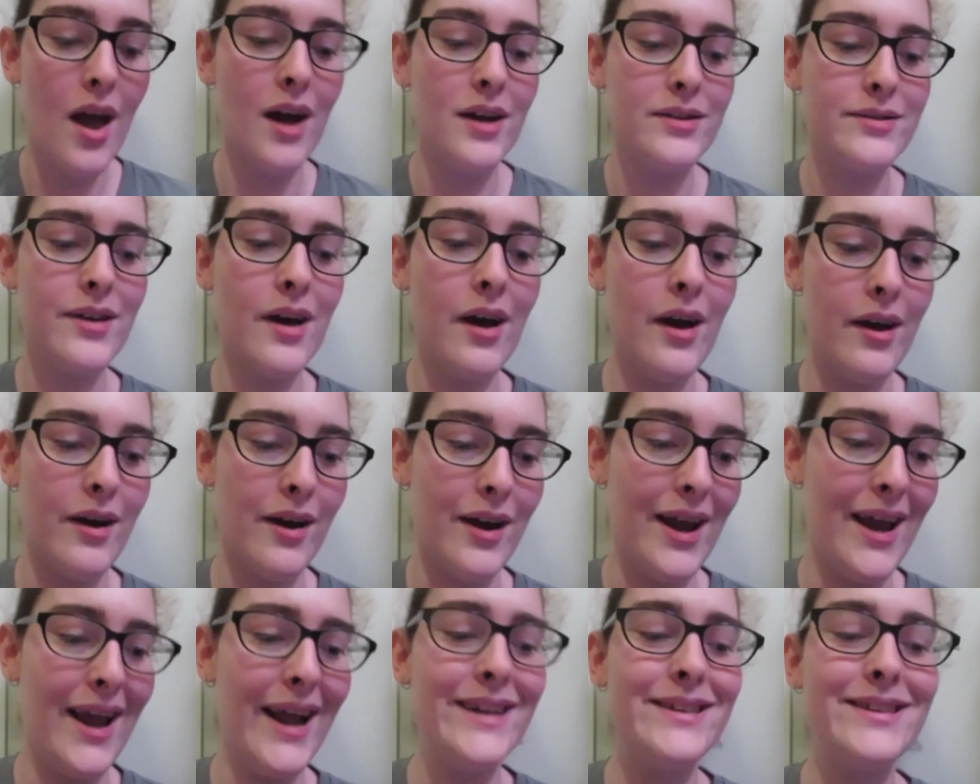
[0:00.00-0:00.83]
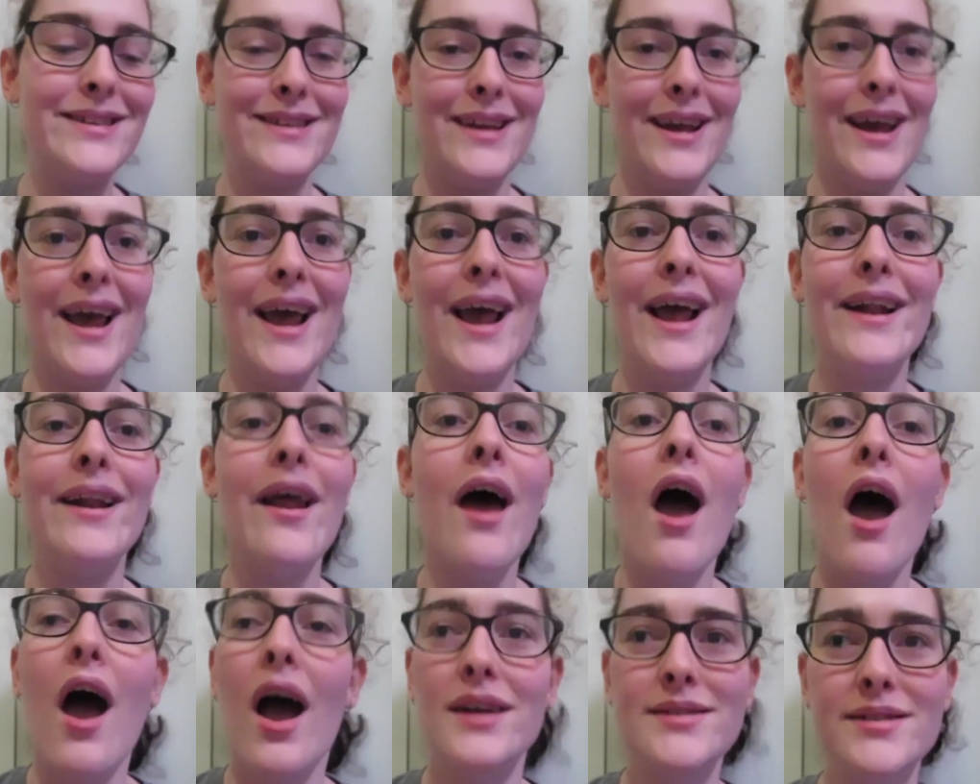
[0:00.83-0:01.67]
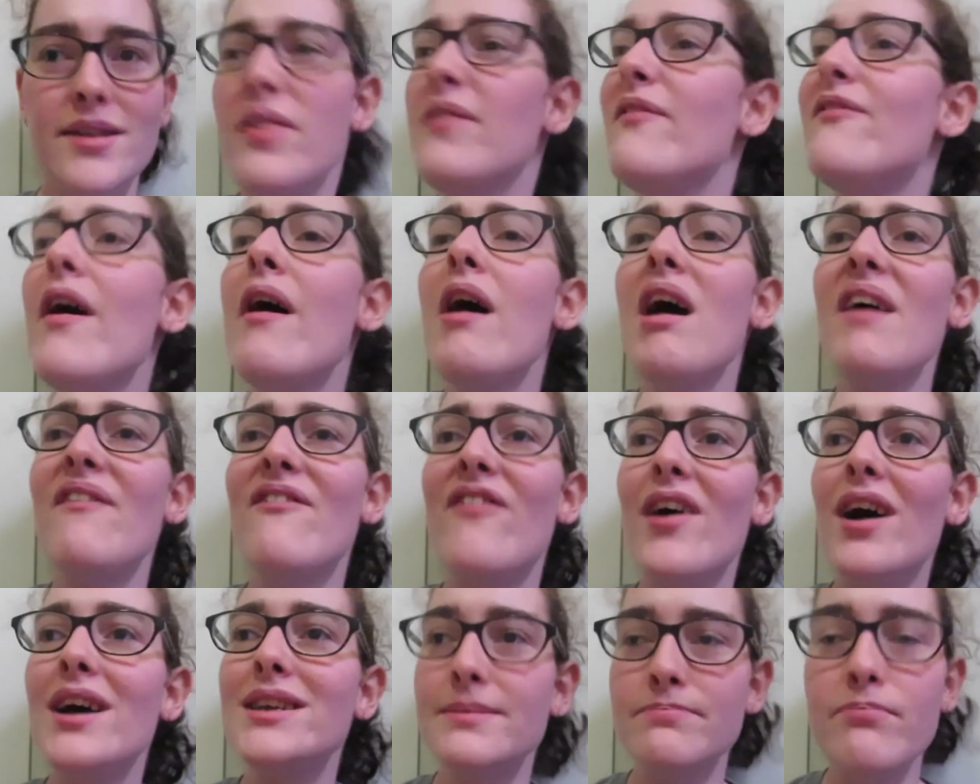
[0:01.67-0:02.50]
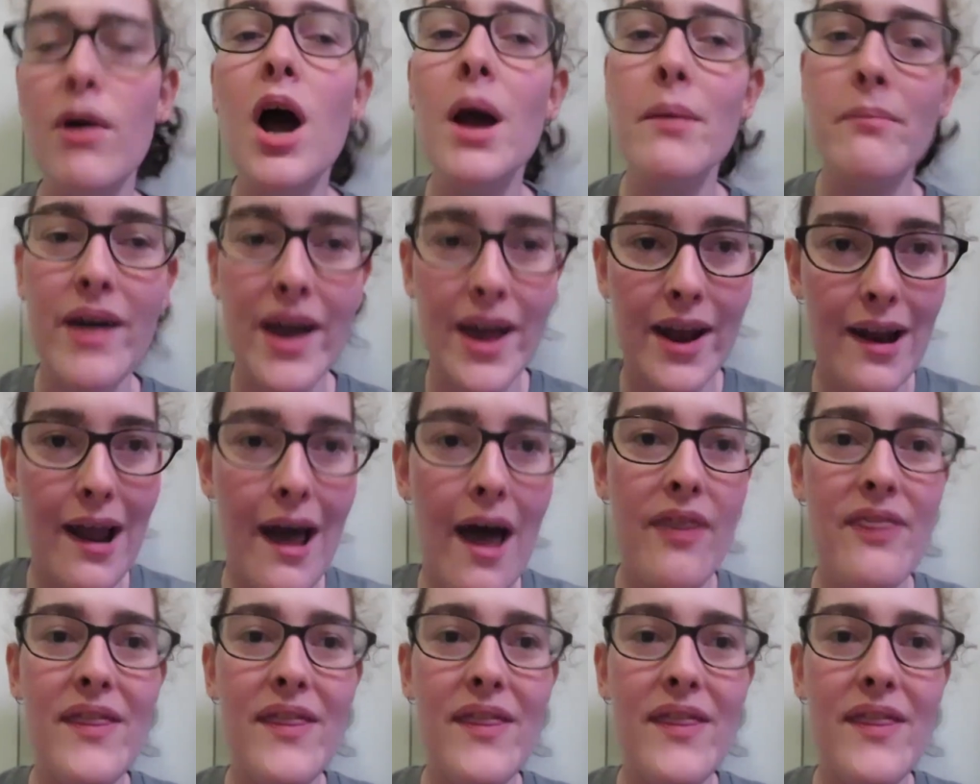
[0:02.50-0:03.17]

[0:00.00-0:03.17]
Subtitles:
So it's the very first moment,